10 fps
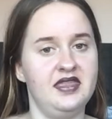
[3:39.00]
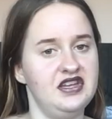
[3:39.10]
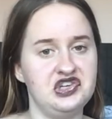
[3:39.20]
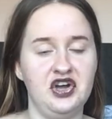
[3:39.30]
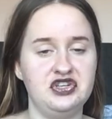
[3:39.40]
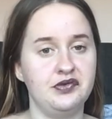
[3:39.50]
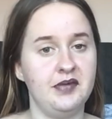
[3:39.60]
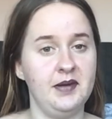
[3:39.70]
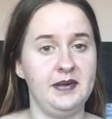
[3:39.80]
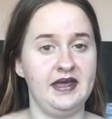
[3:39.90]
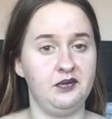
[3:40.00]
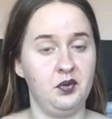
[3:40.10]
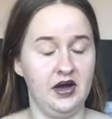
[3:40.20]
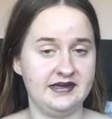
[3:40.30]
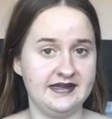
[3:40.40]
their title might be
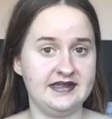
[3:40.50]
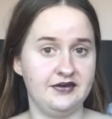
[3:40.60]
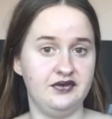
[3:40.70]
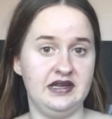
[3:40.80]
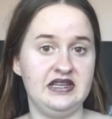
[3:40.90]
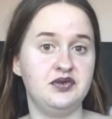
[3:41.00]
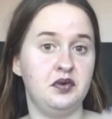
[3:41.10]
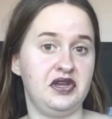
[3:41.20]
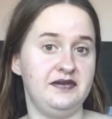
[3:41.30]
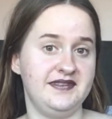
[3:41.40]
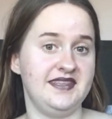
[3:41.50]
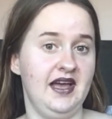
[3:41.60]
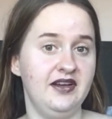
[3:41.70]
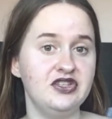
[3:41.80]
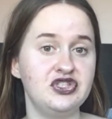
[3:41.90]
worded differently to what you've
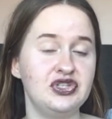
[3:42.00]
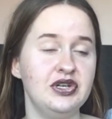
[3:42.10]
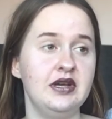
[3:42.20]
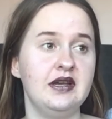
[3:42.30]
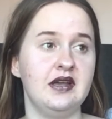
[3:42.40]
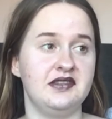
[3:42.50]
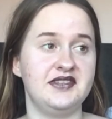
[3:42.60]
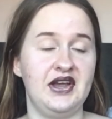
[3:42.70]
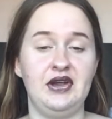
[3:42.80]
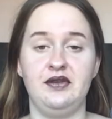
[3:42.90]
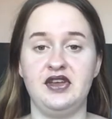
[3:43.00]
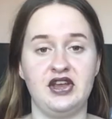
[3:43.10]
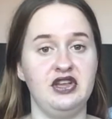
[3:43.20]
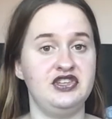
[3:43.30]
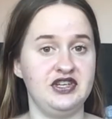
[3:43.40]
searched and so you
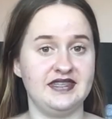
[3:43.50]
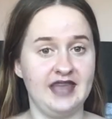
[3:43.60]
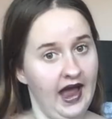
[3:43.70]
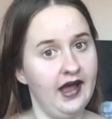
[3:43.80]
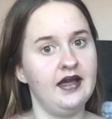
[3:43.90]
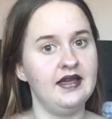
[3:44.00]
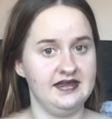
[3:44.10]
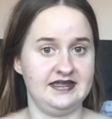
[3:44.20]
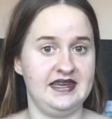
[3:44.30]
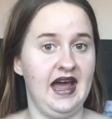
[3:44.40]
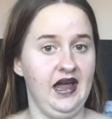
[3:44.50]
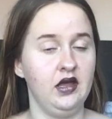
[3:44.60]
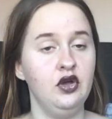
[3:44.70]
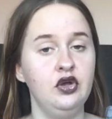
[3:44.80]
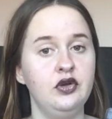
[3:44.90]
could use that as a
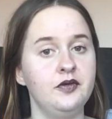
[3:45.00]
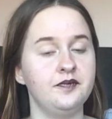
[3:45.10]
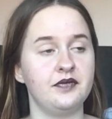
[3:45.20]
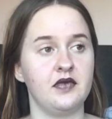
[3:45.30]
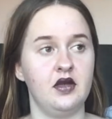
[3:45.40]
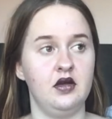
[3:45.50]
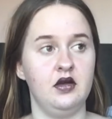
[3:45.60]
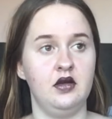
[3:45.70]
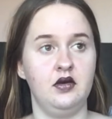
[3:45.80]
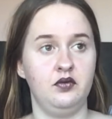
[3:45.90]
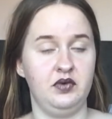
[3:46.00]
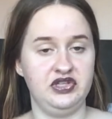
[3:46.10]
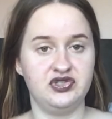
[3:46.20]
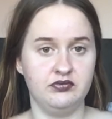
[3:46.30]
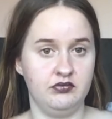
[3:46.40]
tag
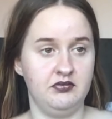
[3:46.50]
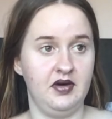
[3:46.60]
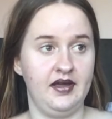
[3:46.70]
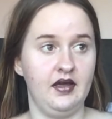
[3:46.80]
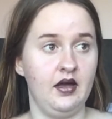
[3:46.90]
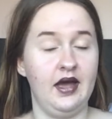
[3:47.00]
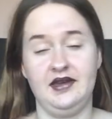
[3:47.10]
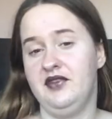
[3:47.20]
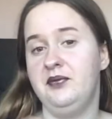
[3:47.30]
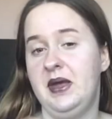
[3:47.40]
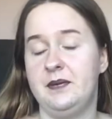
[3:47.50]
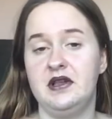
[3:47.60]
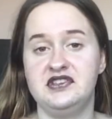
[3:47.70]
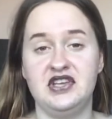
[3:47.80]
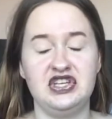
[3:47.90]
which might and if
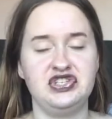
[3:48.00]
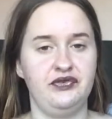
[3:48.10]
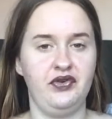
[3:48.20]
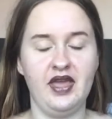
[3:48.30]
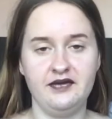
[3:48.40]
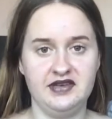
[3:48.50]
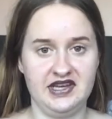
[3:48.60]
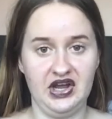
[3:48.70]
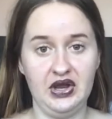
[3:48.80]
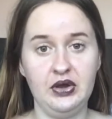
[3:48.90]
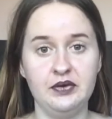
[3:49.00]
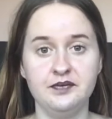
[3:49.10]
people are searching for their video